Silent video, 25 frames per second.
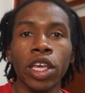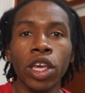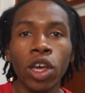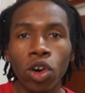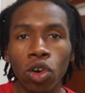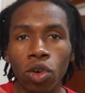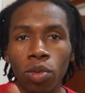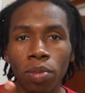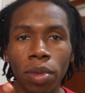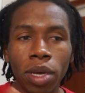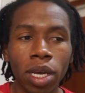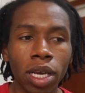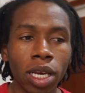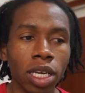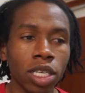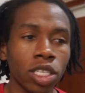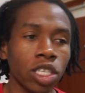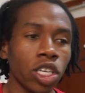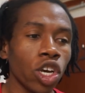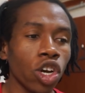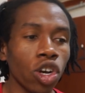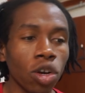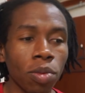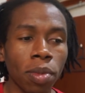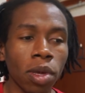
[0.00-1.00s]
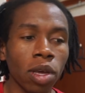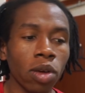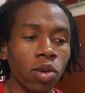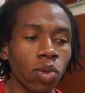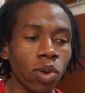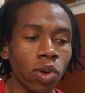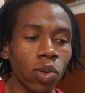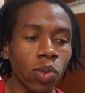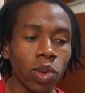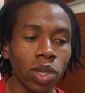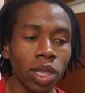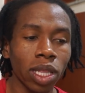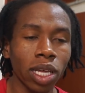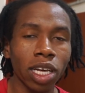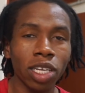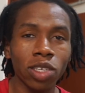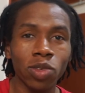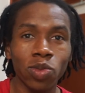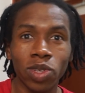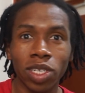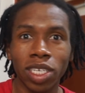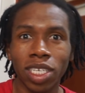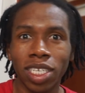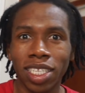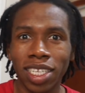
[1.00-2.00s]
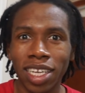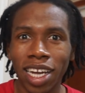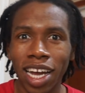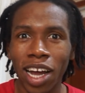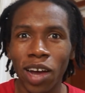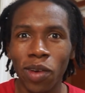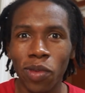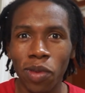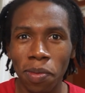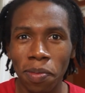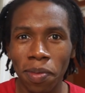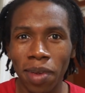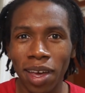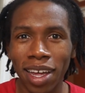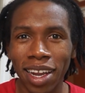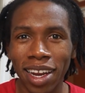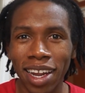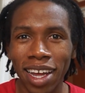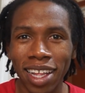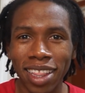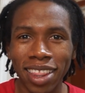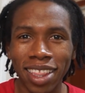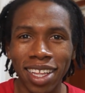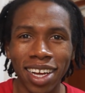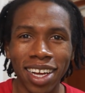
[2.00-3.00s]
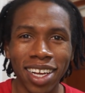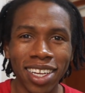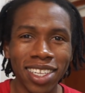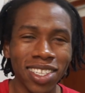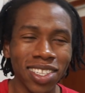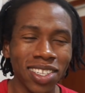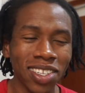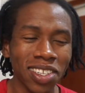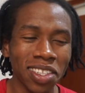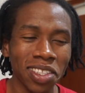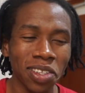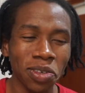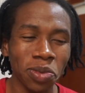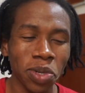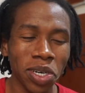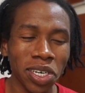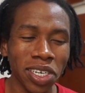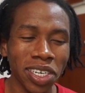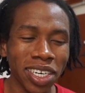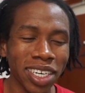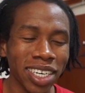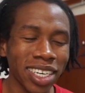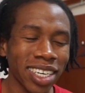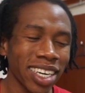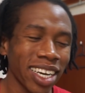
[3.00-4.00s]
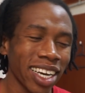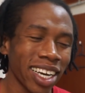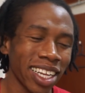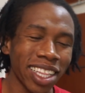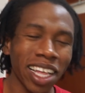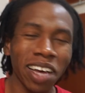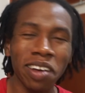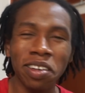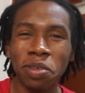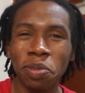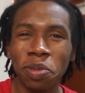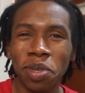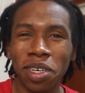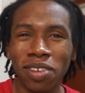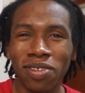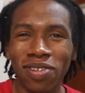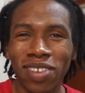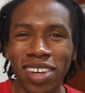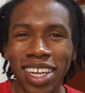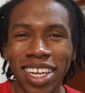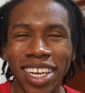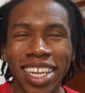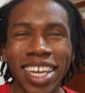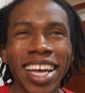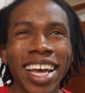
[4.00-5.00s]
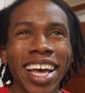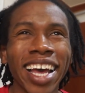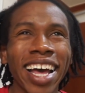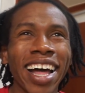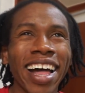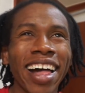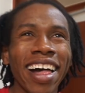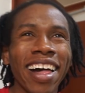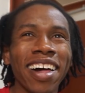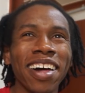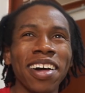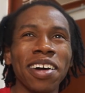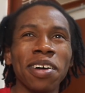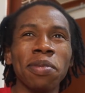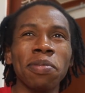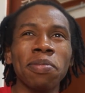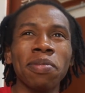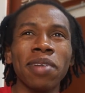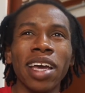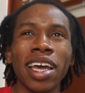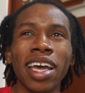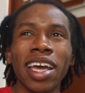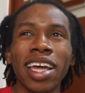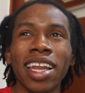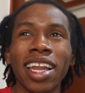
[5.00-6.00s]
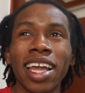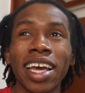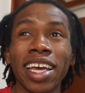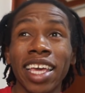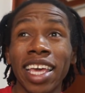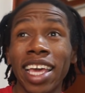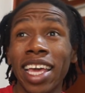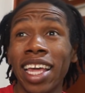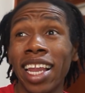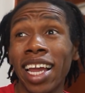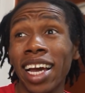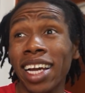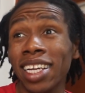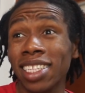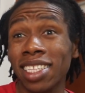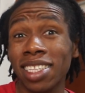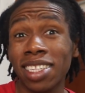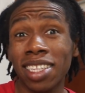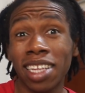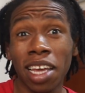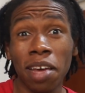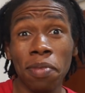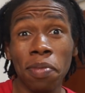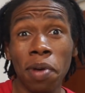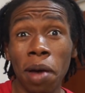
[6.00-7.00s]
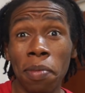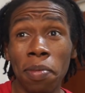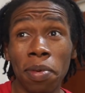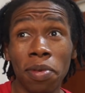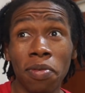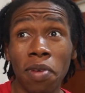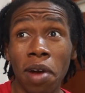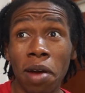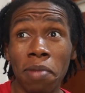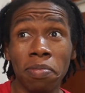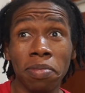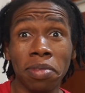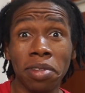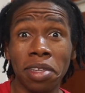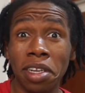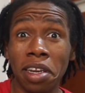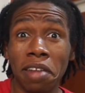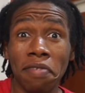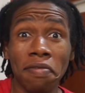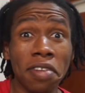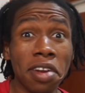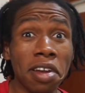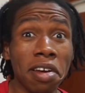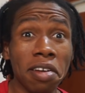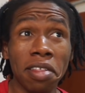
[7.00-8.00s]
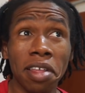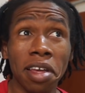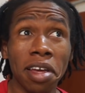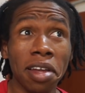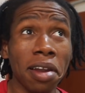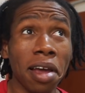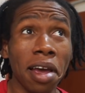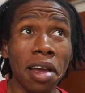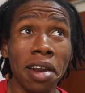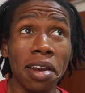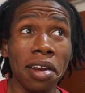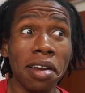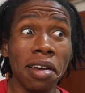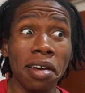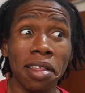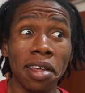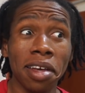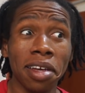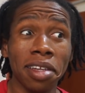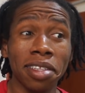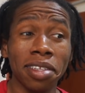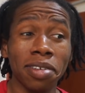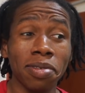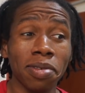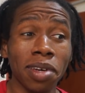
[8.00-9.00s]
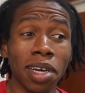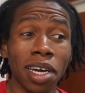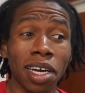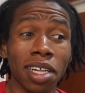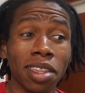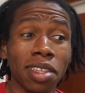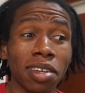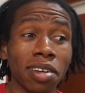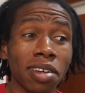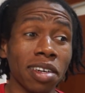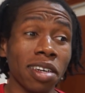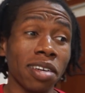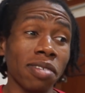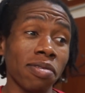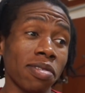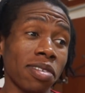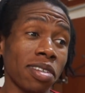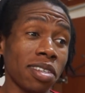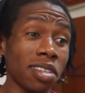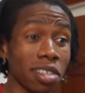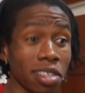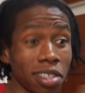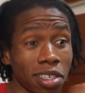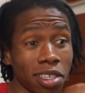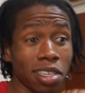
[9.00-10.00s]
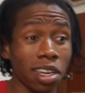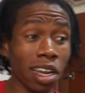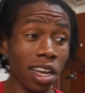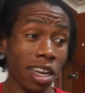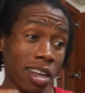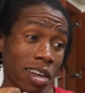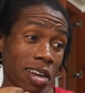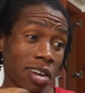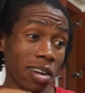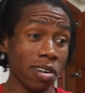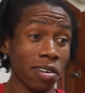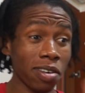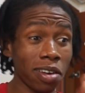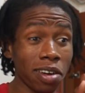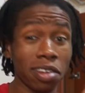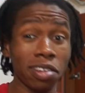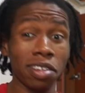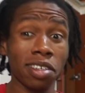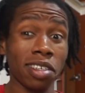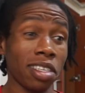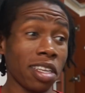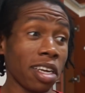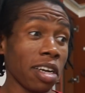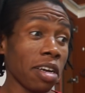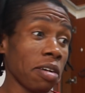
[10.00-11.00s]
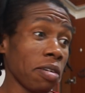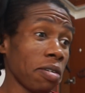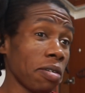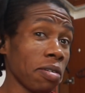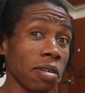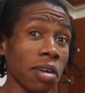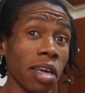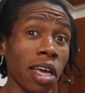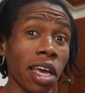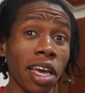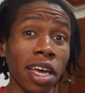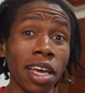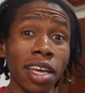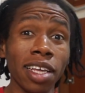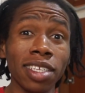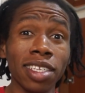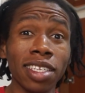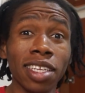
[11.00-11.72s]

Hyungmin, because Hyungmin went with us, which is the guy we met at the hostel, the worker. That was pretty fun. And like he liked hip hop and rap. Didn't even know that. I didn't know that until we got there, and he was just like going. I was just like, oh, okay.